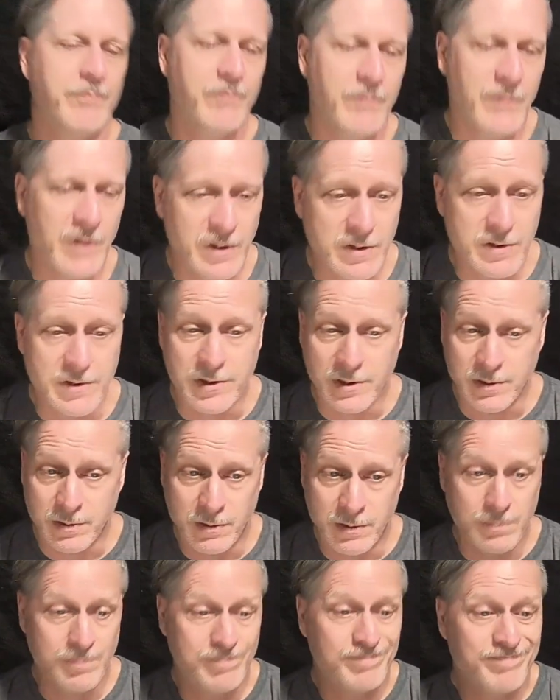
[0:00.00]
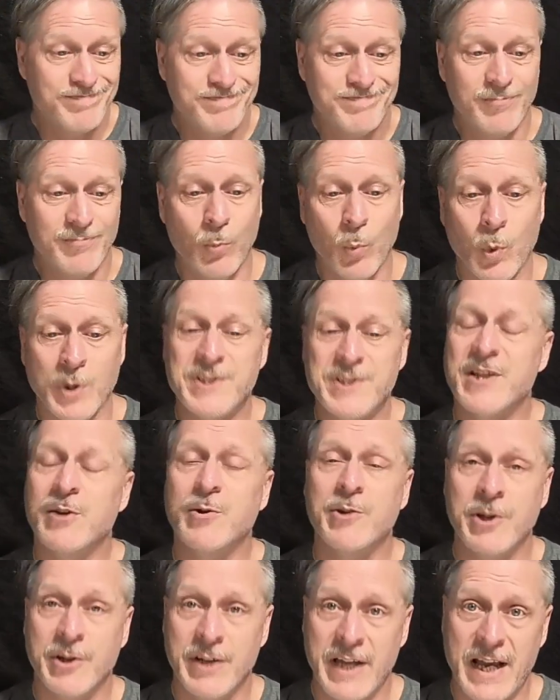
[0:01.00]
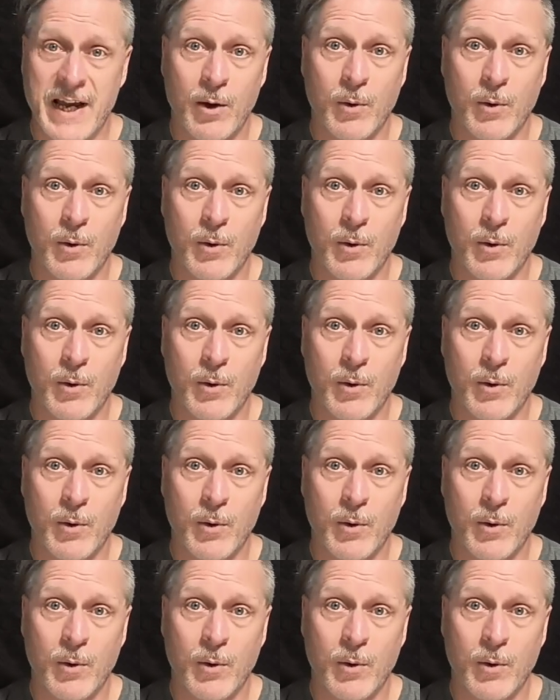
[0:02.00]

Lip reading: So what's out there now?